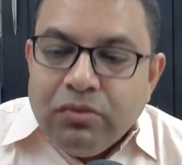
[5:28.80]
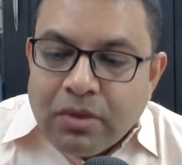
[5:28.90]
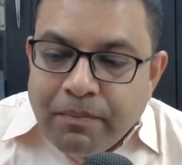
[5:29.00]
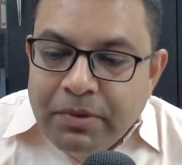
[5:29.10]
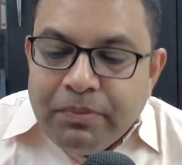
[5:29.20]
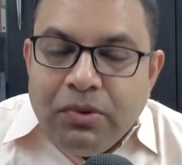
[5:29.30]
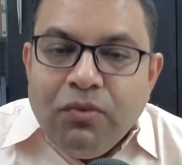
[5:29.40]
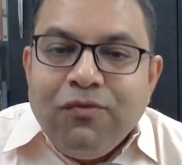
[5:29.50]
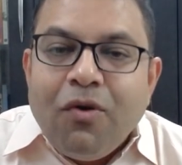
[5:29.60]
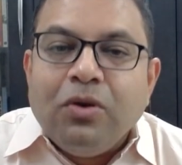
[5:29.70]
The people
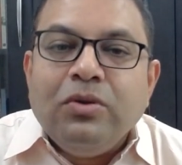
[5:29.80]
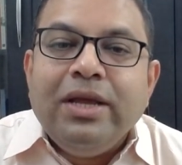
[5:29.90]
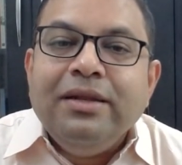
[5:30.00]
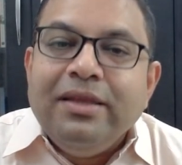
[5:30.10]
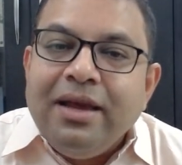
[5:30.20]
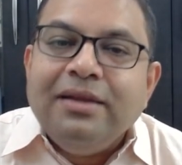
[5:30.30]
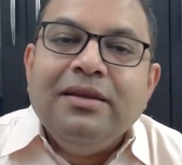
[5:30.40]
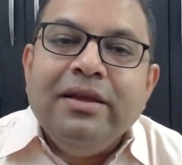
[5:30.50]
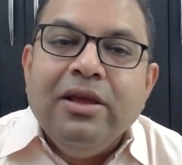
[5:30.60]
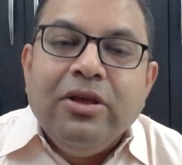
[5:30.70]
who follow that, they are
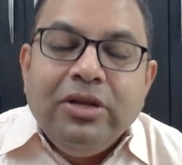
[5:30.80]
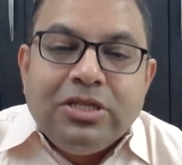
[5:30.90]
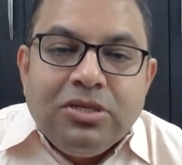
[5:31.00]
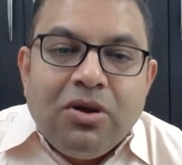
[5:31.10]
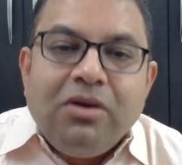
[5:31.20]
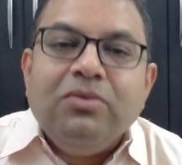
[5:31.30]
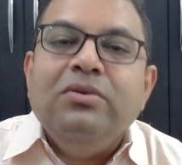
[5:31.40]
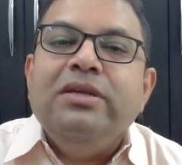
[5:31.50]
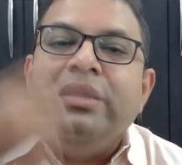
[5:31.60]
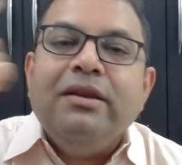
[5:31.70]
the... It's not
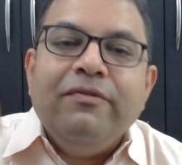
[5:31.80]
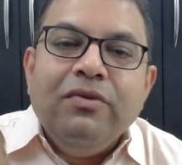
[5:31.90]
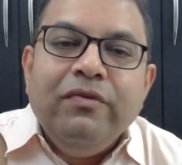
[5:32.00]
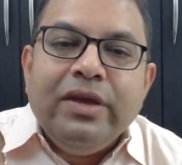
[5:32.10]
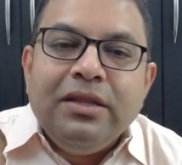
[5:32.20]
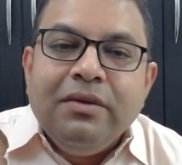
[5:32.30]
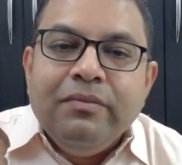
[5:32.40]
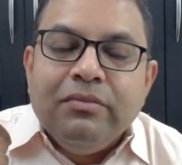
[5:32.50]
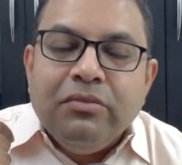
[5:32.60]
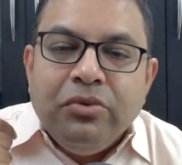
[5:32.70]
only that if you wear
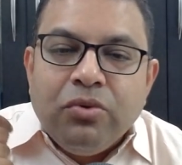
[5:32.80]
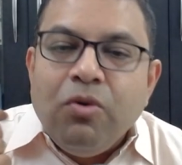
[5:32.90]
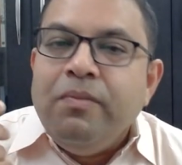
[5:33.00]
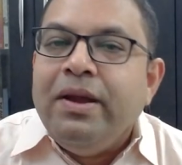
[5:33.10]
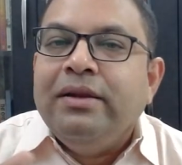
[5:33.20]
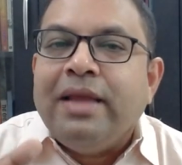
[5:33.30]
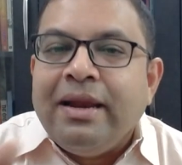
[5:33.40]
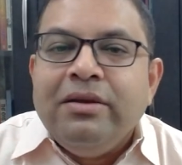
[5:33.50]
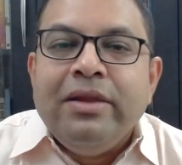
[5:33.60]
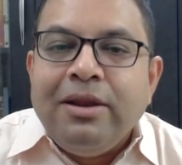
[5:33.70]
the robe and
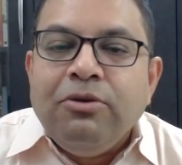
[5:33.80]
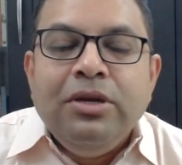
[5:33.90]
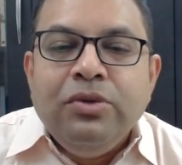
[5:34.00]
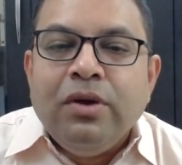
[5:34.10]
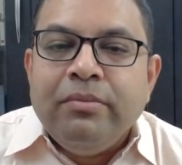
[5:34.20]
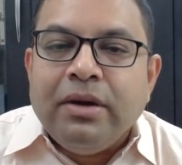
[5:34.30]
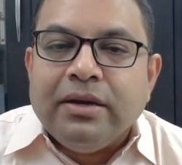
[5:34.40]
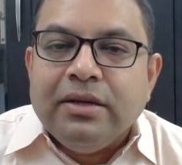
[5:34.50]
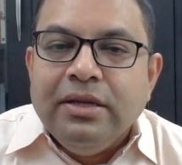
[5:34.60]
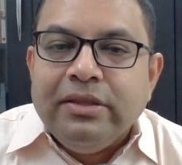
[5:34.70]
then only you are a
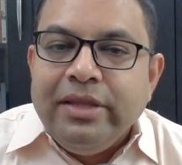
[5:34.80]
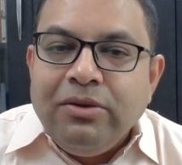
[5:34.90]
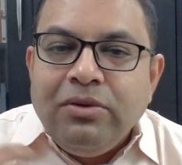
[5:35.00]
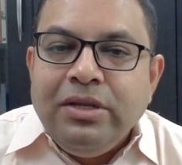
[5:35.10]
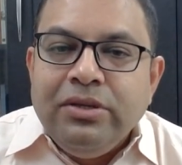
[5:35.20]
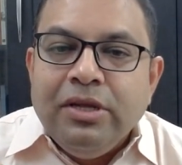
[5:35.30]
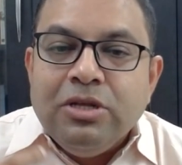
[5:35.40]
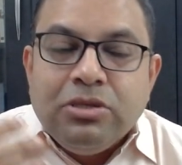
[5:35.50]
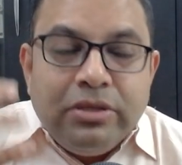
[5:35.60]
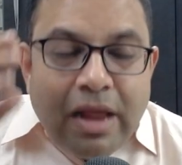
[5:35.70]
monk. Then only...
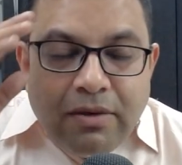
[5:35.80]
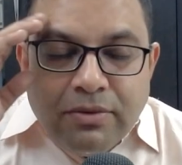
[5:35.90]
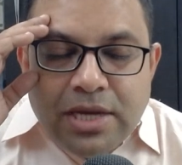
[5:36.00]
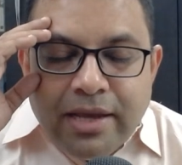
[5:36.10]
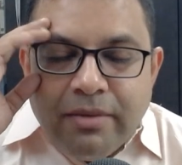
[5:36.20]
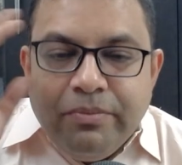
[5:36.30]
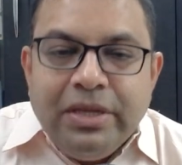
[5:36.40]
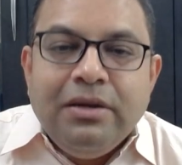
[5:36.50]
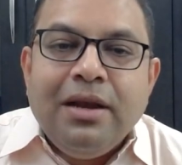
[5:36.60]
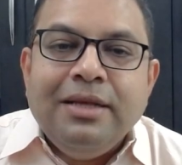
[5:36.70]
So that was like a
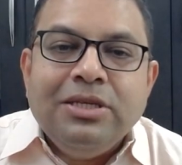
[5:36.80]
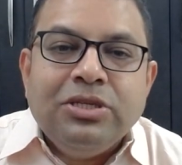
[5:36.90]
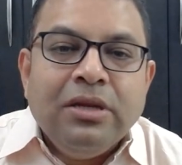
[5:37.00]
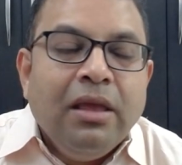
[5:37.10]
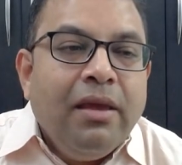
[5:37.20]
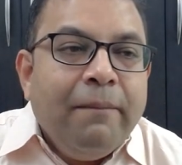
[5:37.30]
big realization.